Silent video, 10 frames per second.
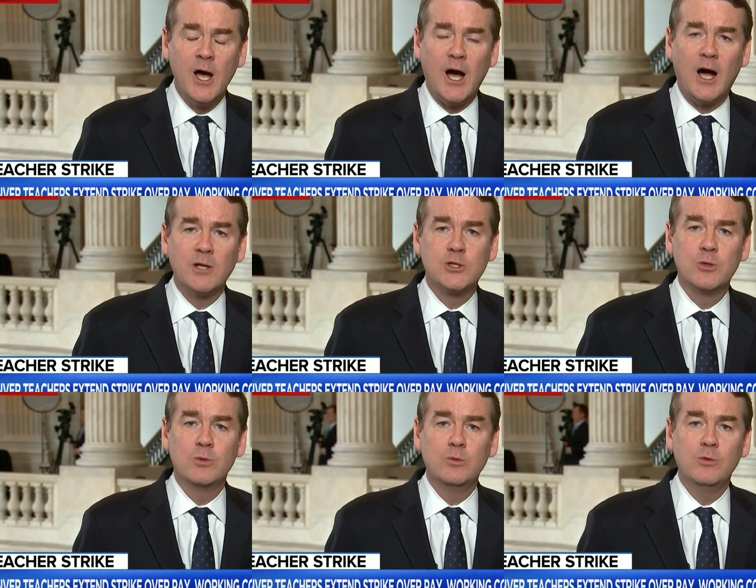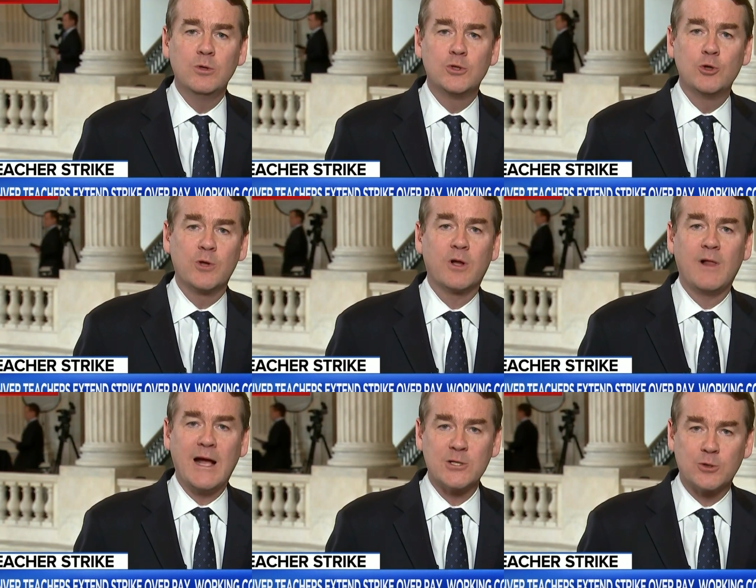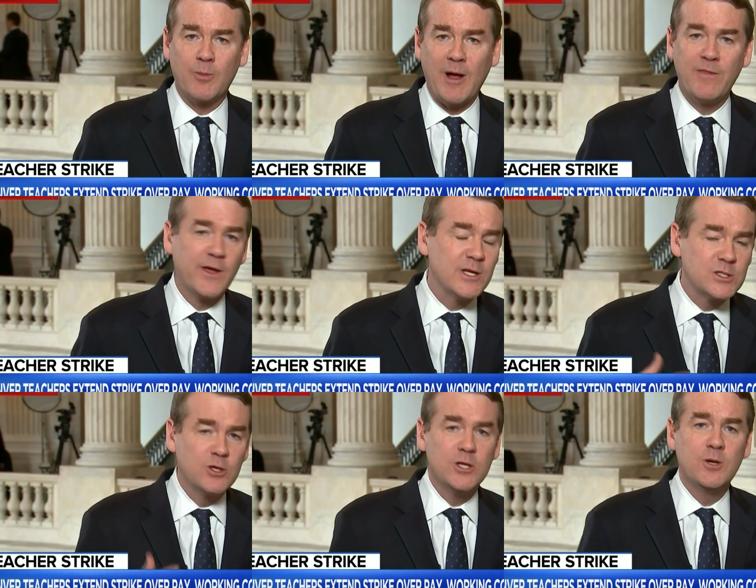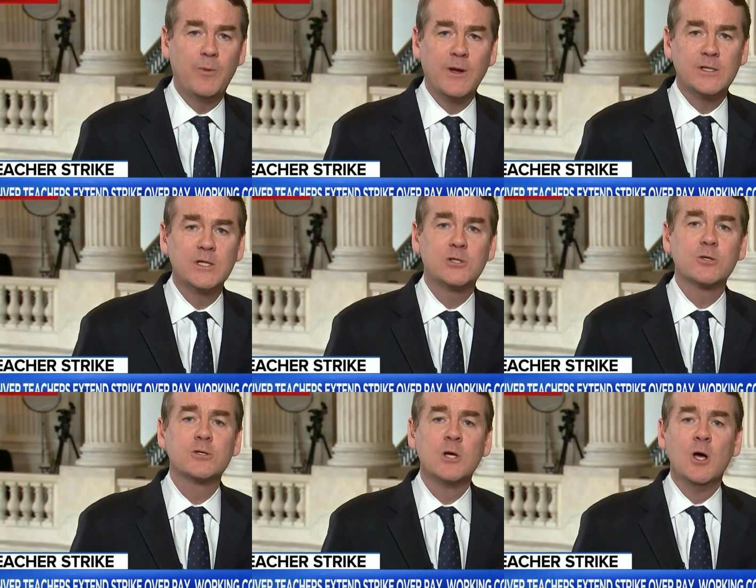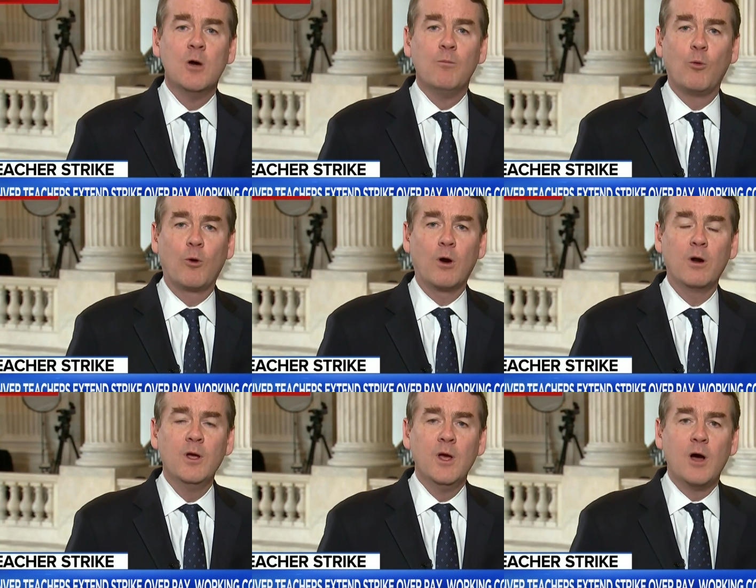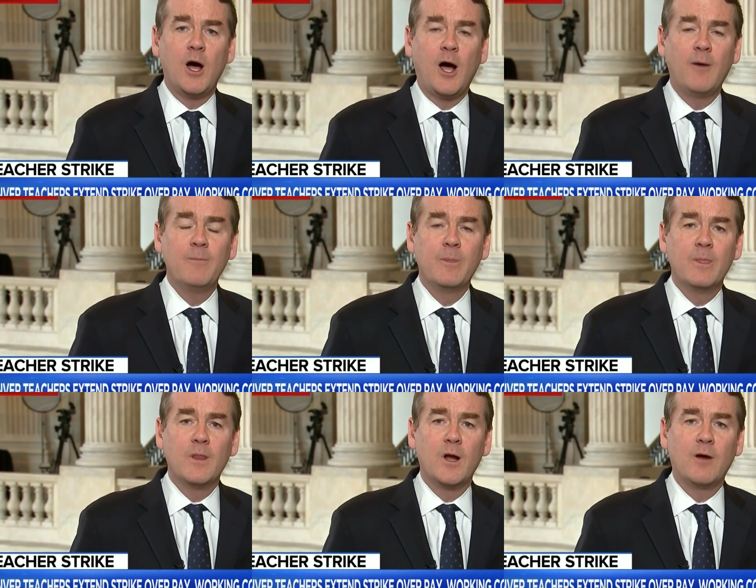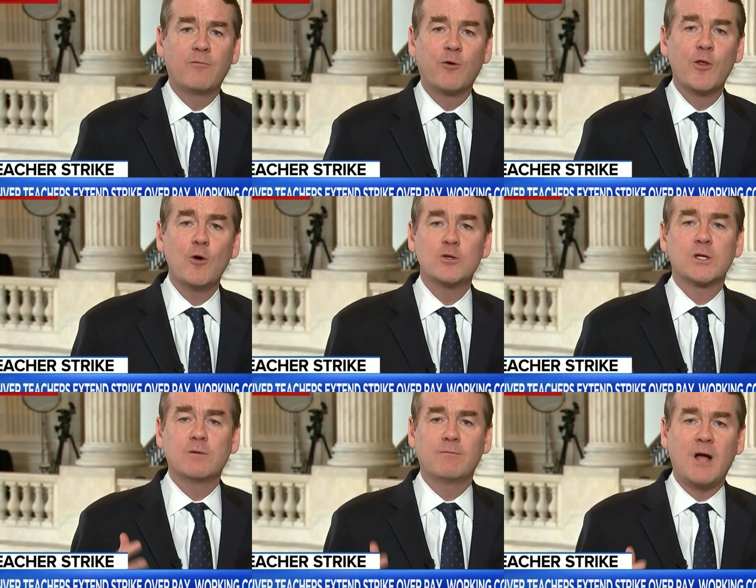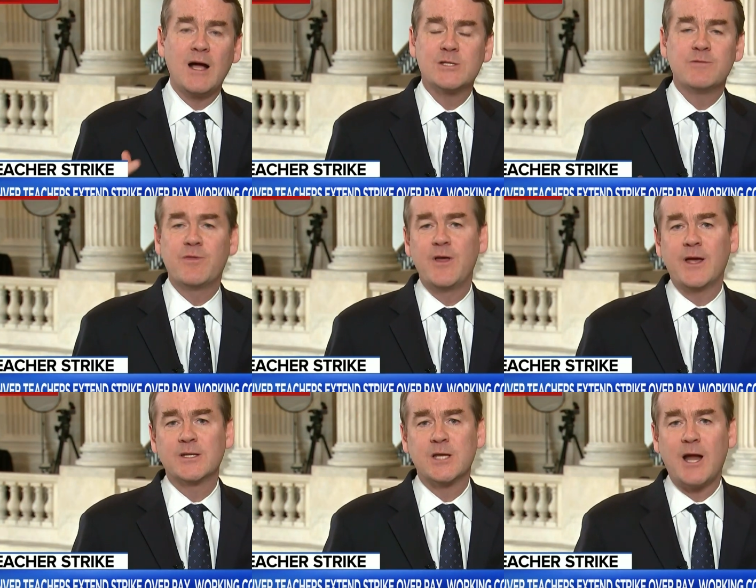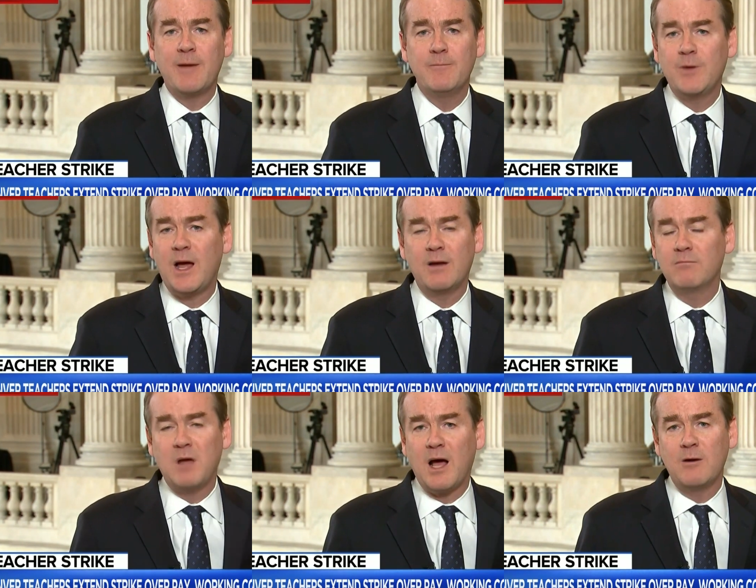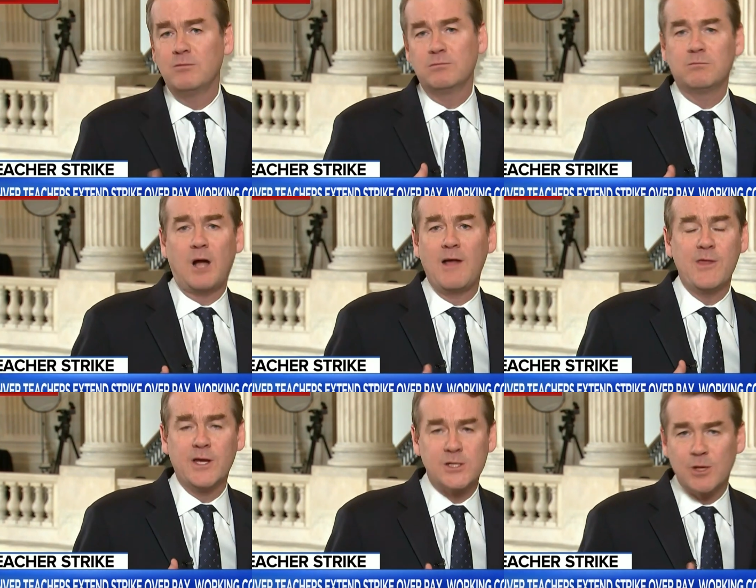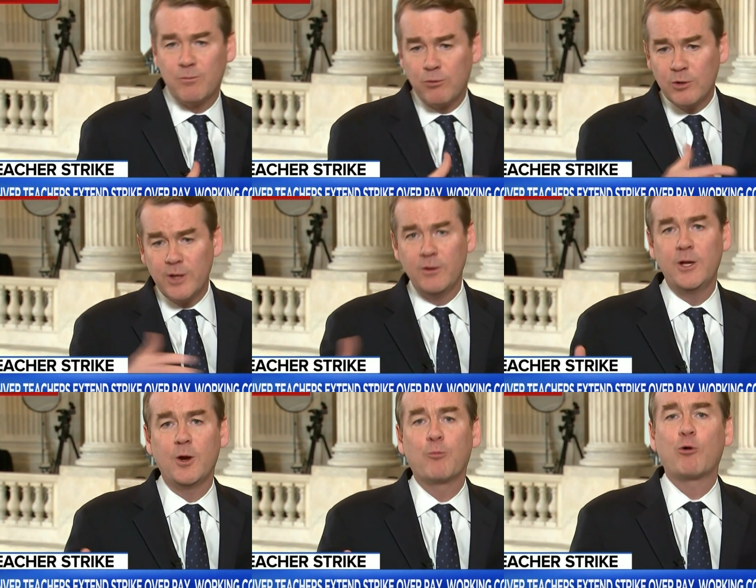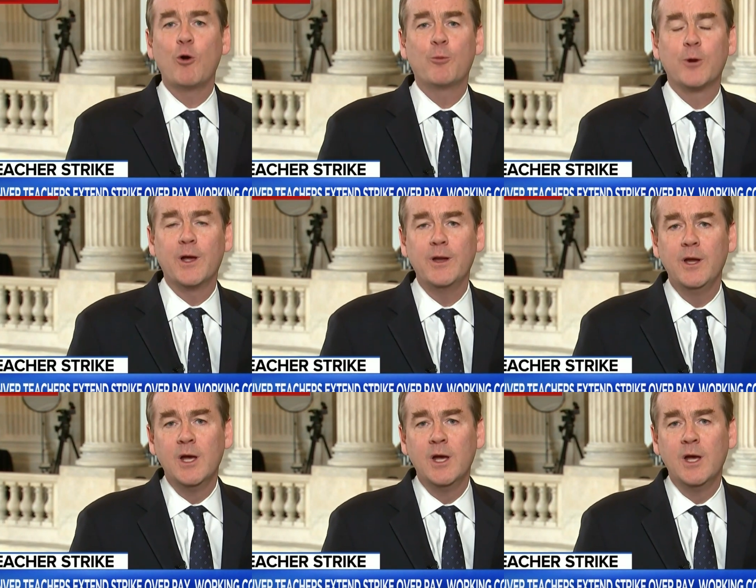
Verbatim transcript: uh, to to the classroom. I think it's good to pay teachers more um, uh, for those kinds of things. And I'm not, I don't, I think it's completely appropriate